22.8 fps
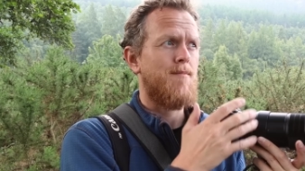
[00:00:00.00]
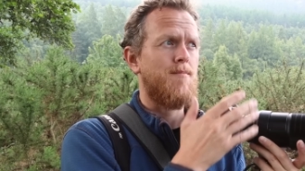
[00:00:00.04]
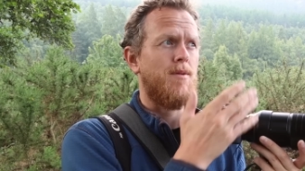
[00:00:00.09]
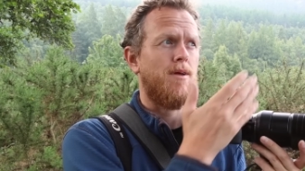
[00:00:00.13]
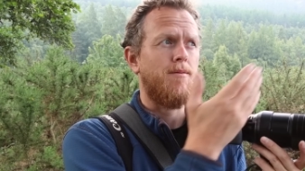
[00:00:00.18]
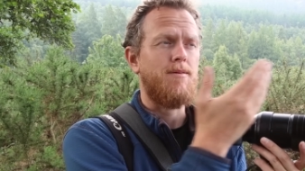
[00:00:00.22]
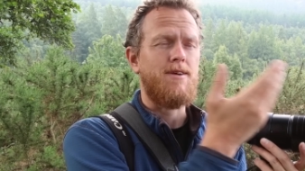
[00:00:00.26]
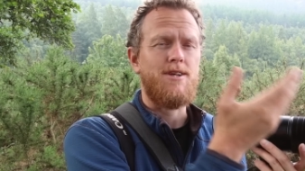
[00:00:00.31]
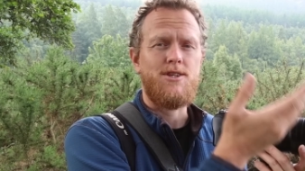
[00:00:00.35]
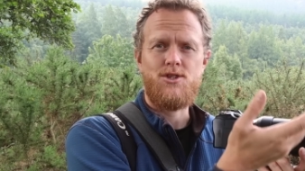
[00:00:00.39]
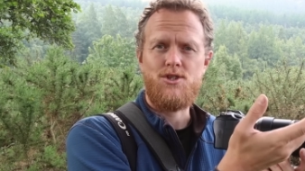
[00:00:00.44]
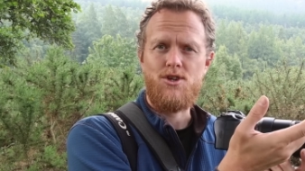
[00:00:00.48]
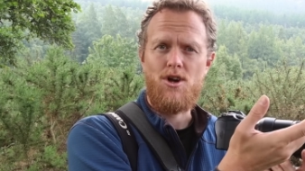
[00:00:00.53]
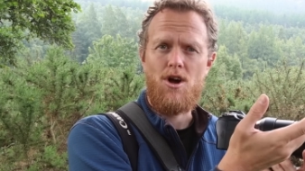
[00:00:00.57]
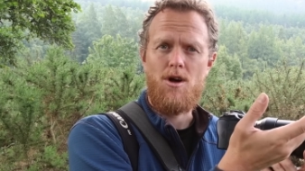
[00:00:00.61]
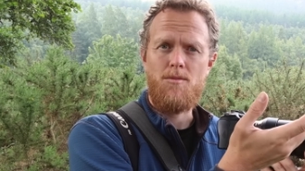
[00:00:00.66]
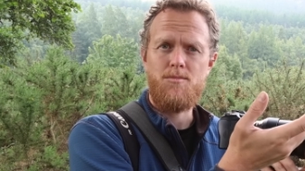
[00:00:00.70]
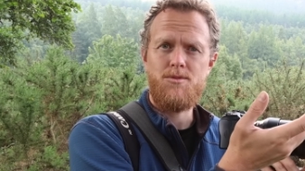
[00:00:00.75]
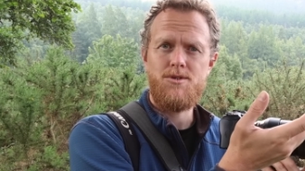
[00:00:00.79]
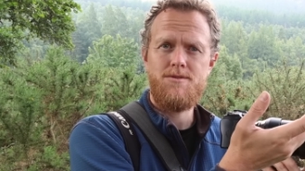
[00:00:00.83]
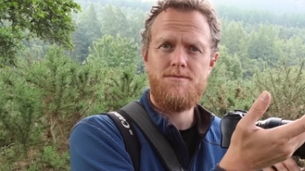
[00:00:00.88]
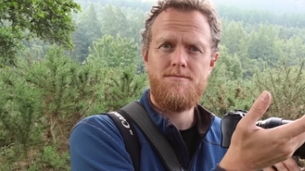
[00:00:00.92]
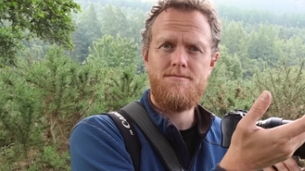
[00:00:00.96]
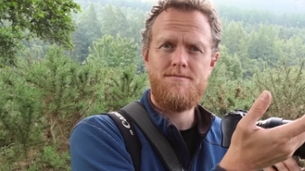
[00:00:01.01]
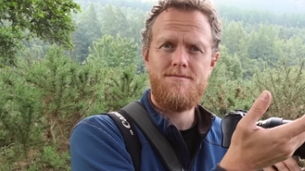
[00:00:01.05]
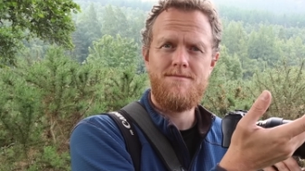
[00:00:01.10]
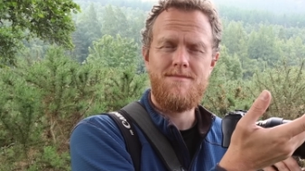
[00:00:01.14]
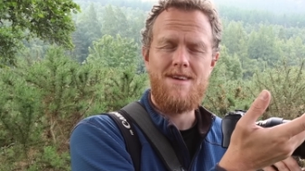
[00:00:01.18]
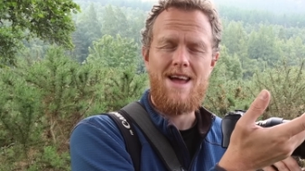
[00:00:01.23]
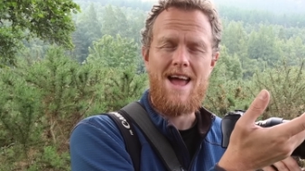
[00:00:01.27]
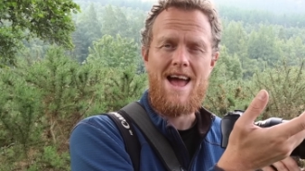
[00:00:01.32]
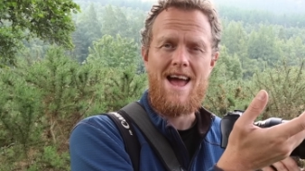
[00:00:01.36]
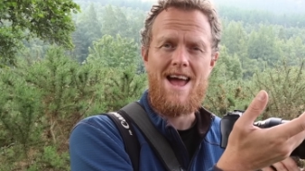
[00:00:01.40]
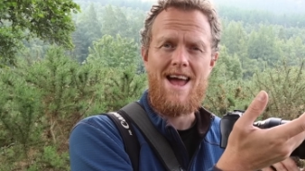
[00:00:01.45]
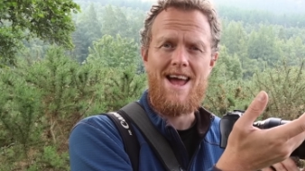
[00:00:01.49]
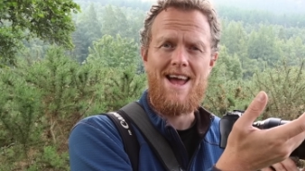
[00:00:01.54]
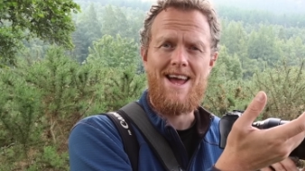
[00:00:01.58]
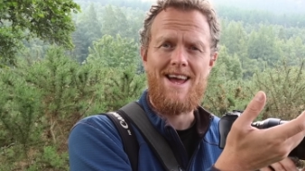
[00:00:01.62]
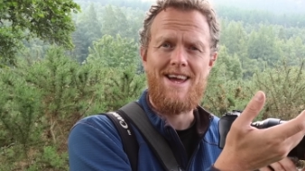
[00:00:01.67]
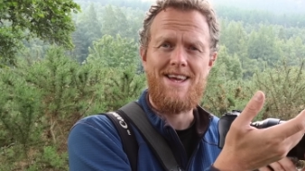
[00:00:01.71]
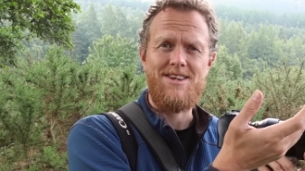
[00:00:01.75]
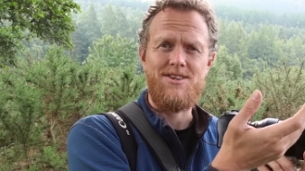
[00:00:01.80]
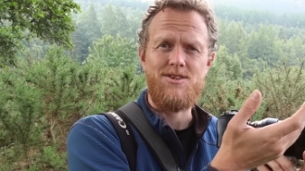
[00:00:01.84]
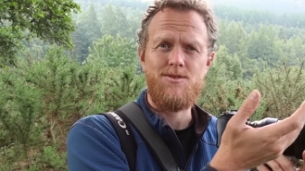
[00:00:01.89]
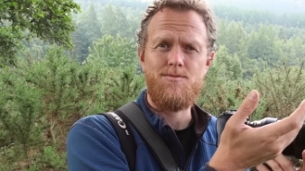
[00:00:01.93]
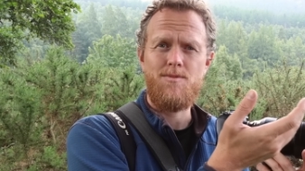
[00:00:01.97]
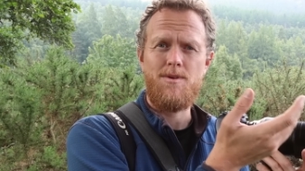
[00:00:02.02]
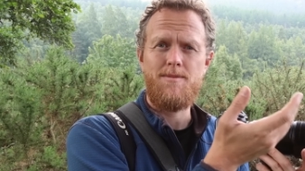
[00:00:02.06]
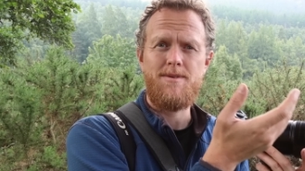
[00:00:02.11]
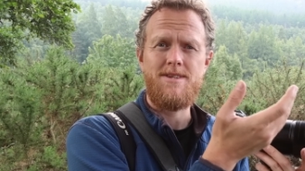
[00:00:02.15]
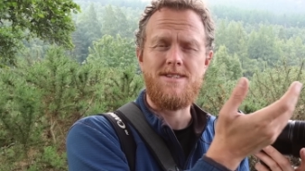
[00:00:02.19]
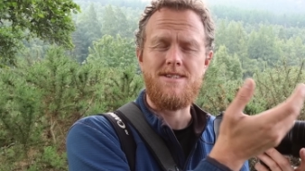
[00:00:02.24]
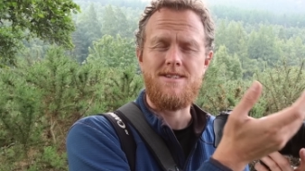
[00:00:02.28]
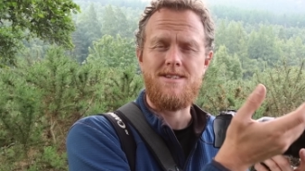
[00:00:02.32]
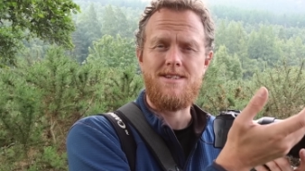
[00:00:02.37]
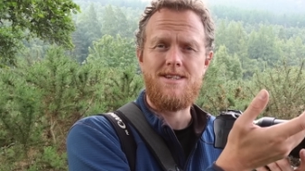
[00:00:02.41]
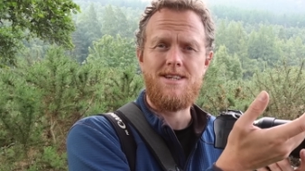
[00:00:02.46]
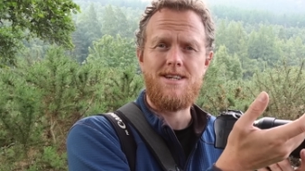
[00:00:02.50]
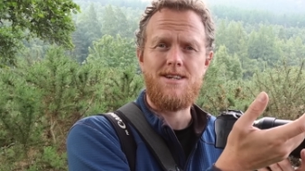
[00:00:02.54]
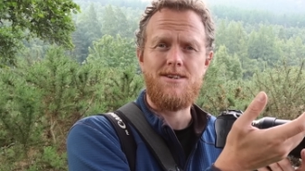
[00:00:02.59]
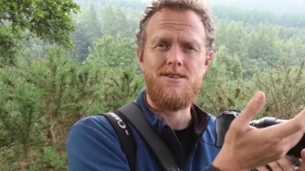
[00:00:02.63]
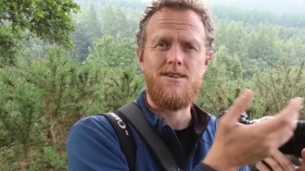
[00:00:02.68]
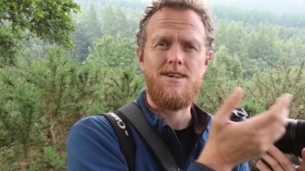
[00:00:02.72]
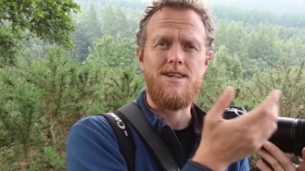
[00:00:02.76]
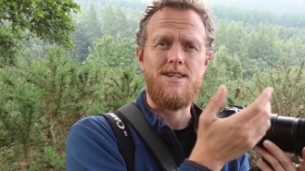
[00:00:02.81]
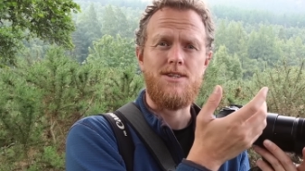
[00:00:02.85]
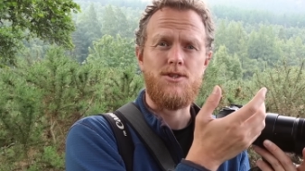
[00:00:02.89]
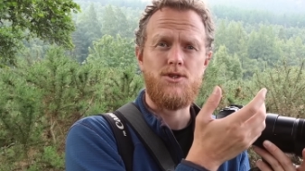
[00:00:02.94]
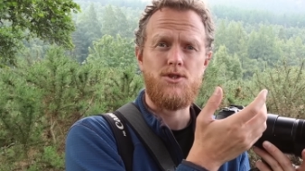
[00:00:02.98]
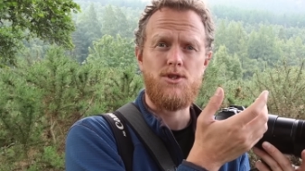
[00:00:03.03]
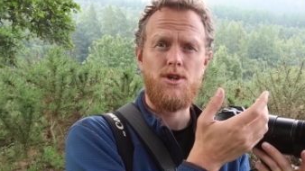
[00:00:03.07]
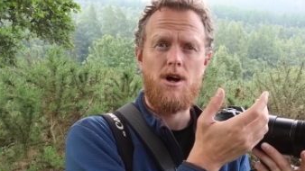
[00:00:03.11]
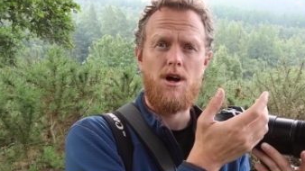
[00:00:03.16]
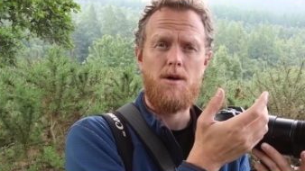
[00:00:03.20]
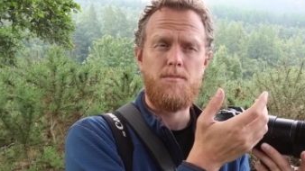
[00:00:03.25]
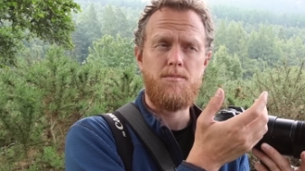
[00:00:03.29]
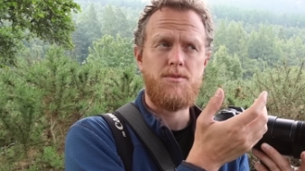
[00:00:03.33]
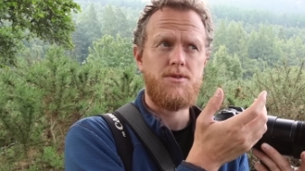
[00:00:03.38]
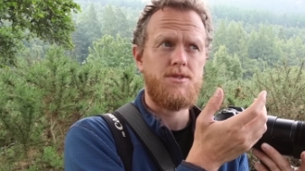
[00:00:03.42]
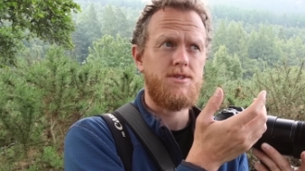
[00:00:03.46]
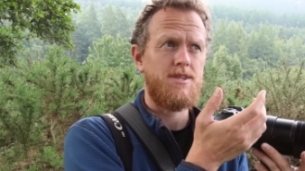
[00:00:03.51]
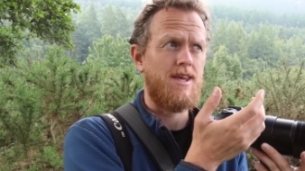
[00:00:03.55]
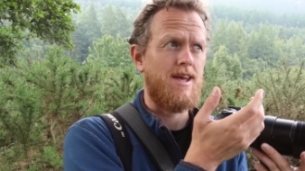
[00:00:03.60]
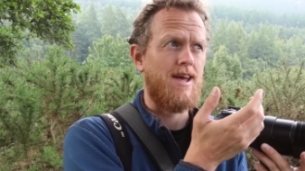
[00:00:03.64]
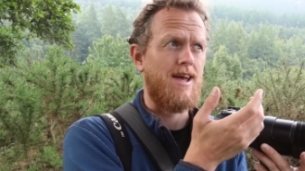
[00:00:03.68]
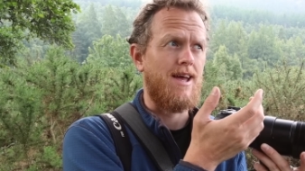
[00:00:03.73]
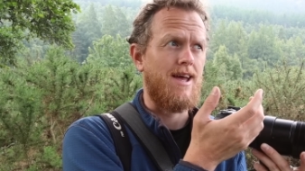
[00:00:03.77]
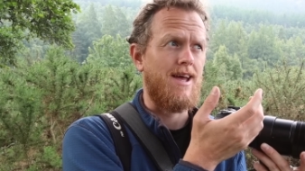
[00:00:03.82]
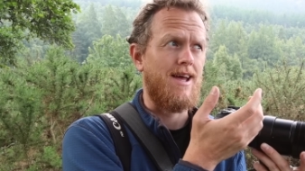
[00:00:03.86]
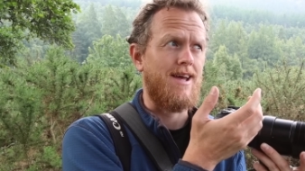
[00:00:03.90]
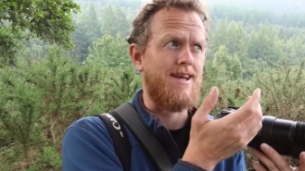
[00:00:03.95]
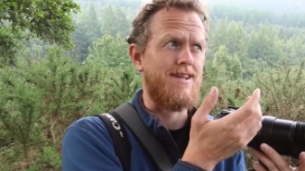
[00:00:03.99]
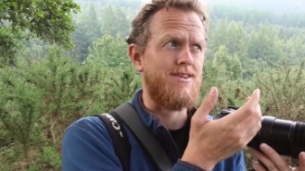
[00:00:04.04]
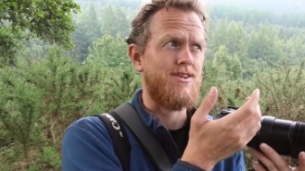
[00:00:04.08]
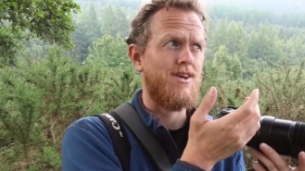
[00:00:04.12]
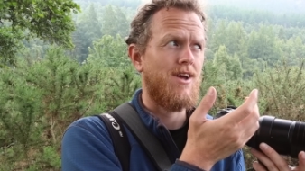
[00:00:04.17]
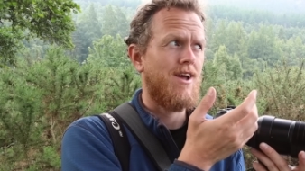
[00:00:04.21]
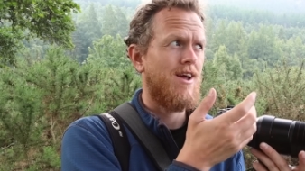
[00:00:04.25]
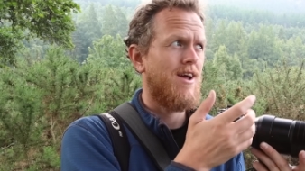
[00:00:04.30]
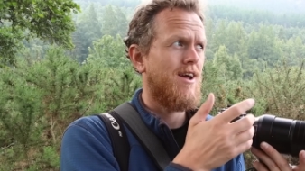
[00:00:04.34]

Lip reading: maybe it stops. And maybe it's a deer, it stops, and